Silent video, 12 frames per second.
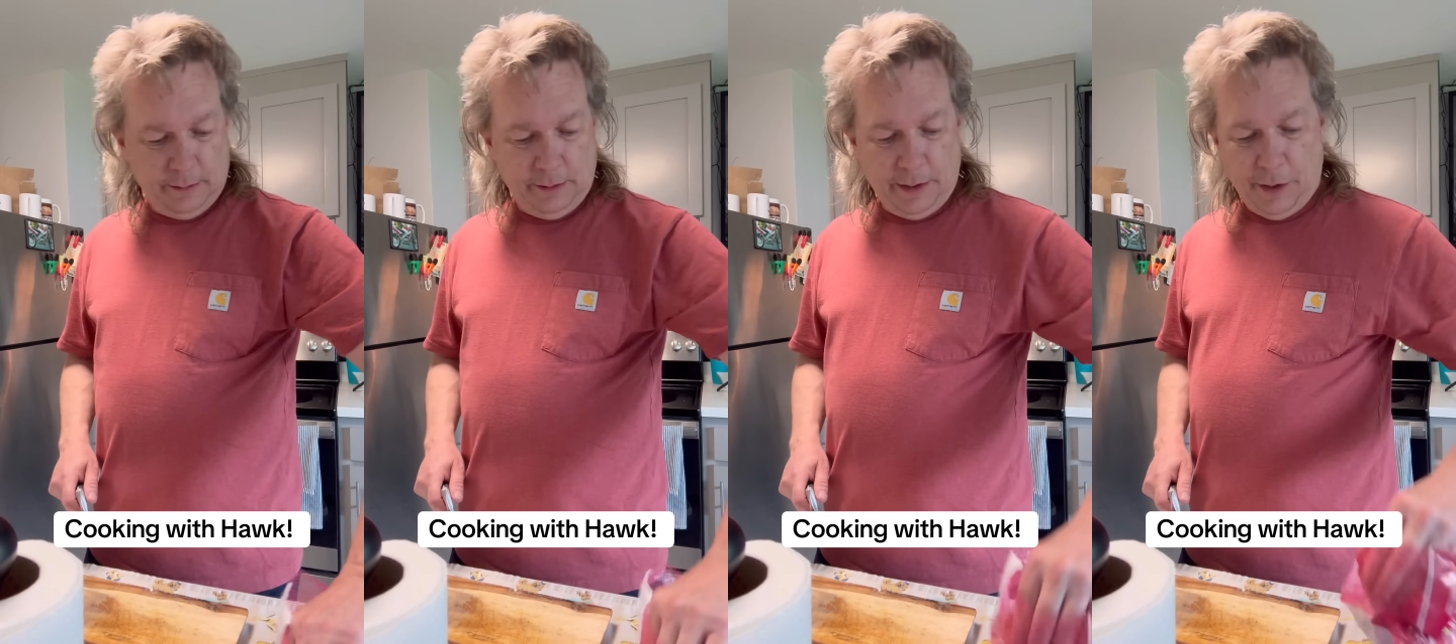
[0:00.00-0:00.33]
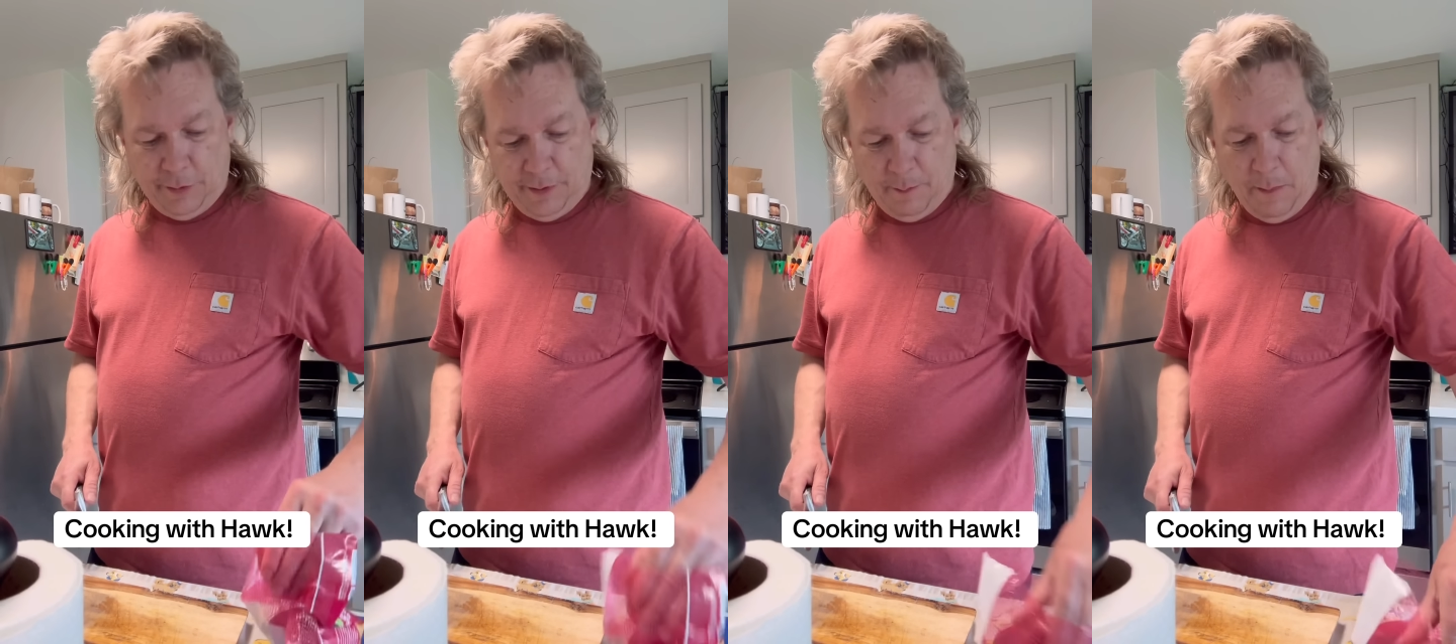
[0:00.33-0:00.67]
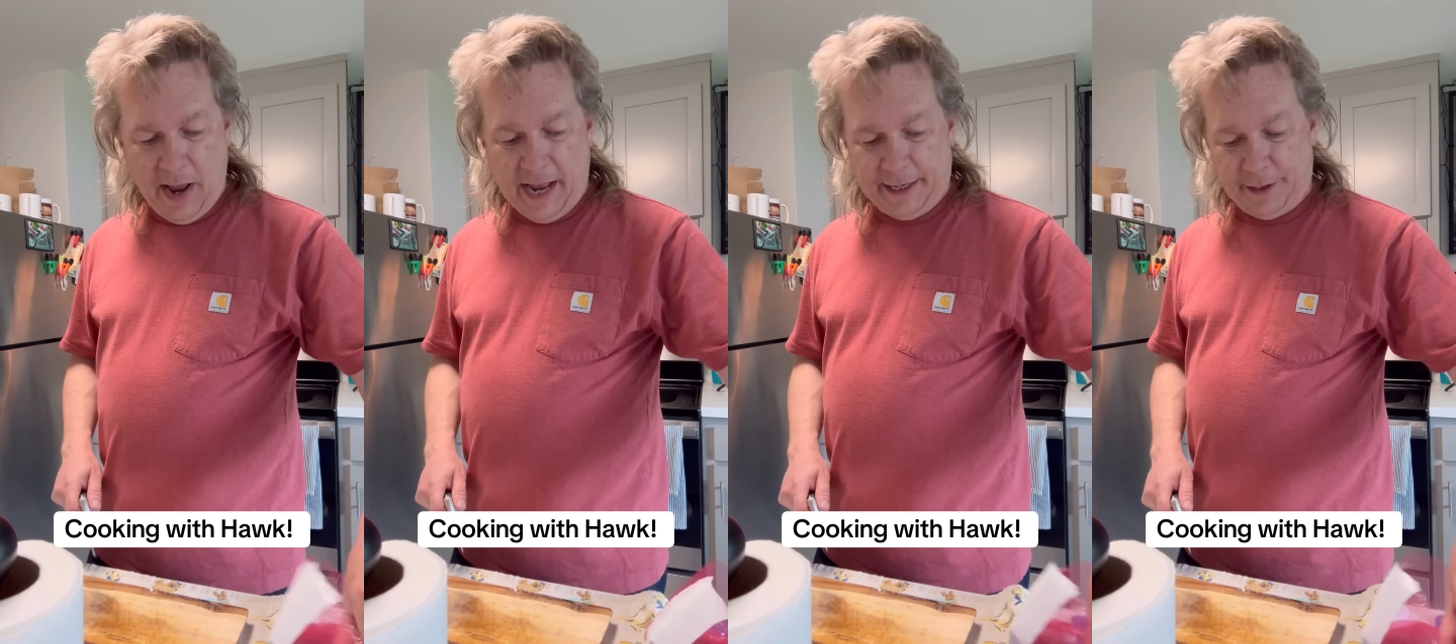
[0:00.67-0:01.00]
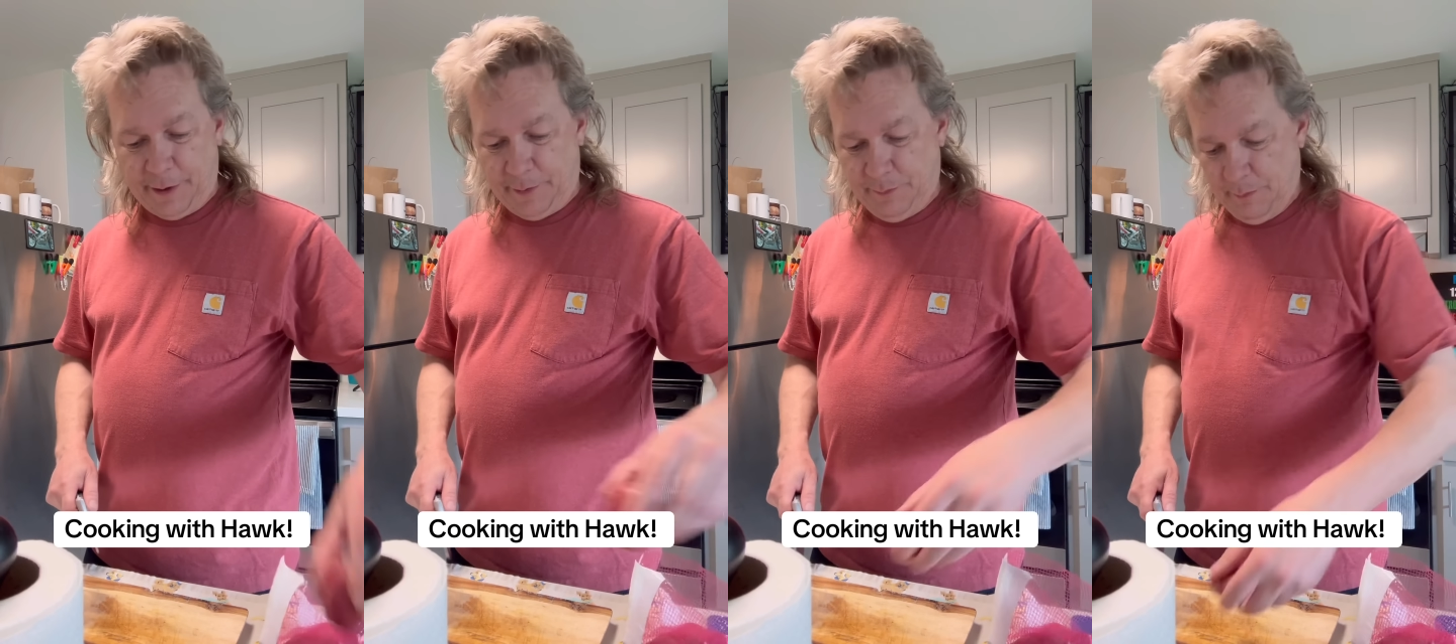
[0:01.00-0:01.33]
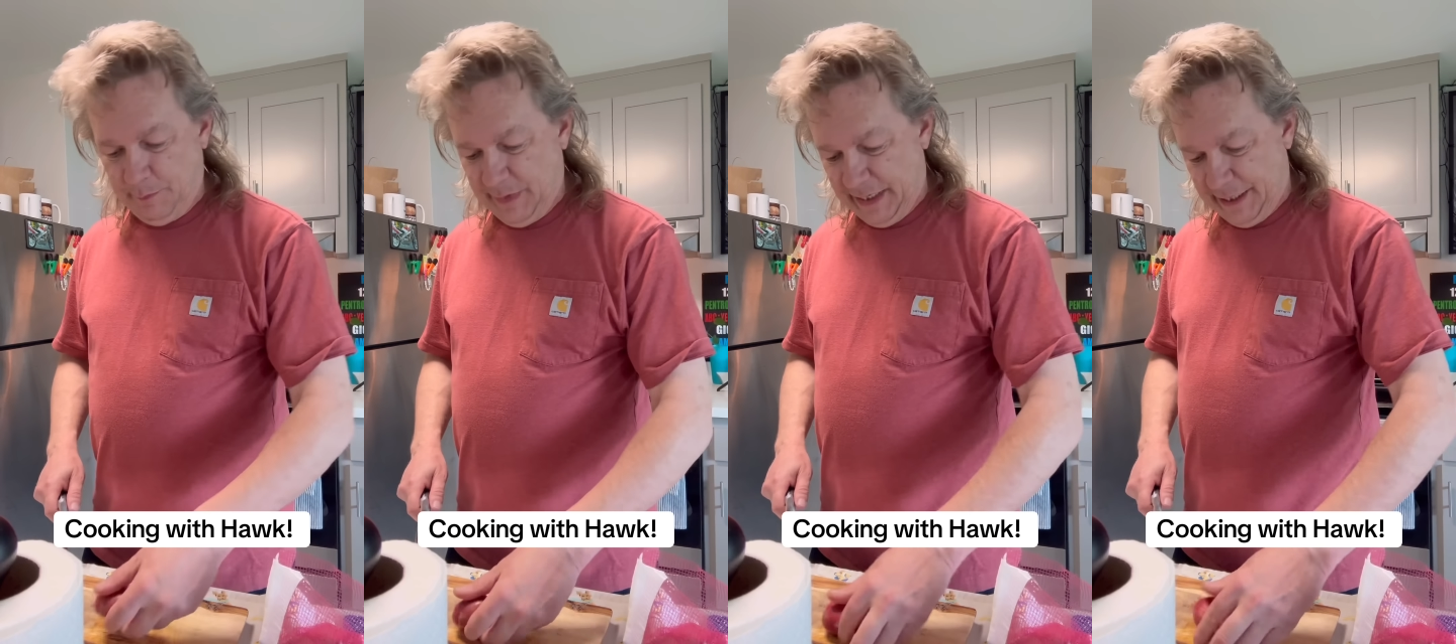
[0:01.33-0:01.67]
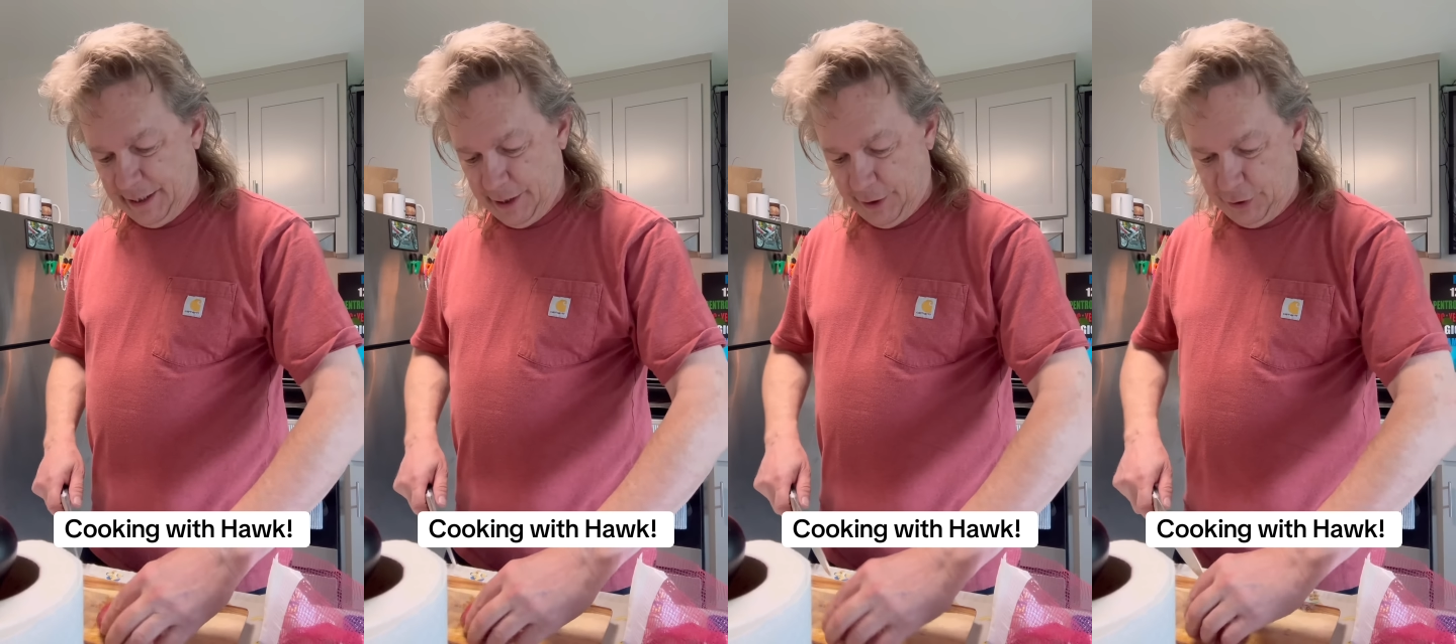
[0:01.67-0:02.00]
you know, the MAGA
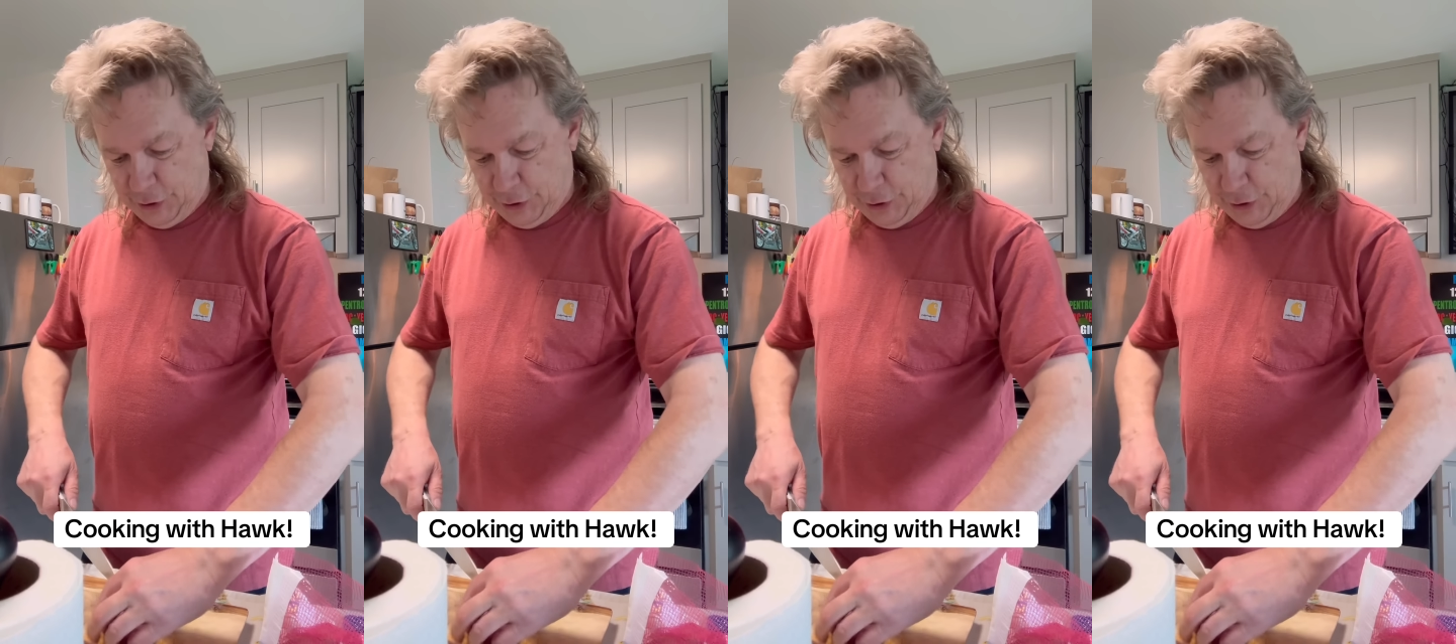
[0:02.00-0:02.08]
media